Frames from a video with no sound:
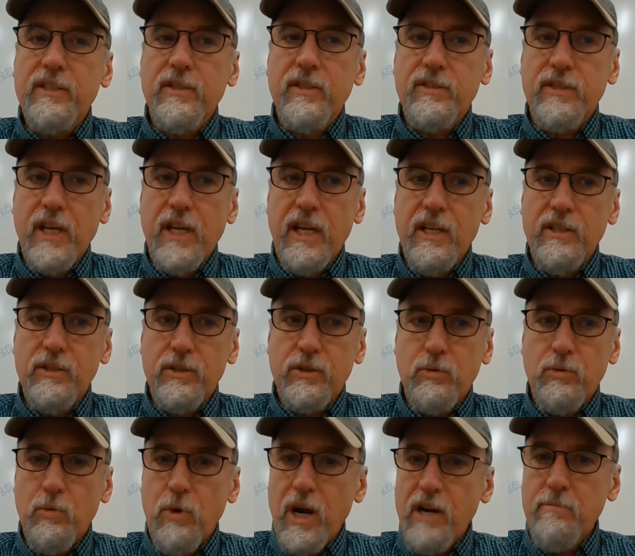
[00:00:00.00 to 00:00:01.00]
that says
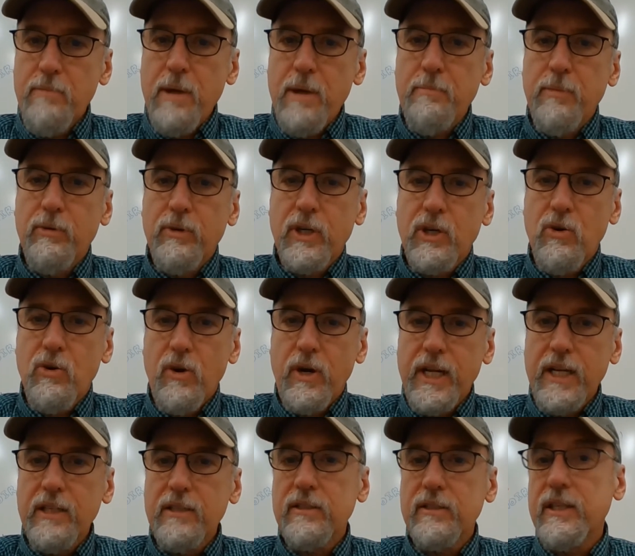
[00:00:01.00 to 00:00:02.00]
choir member
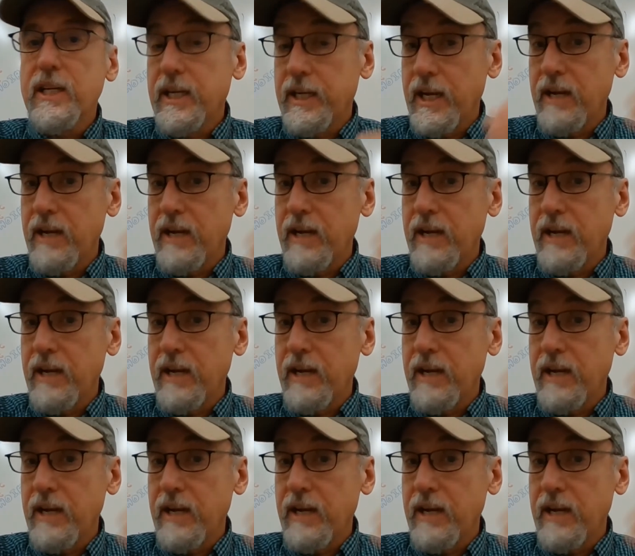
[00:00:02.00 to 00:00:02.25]
recordings.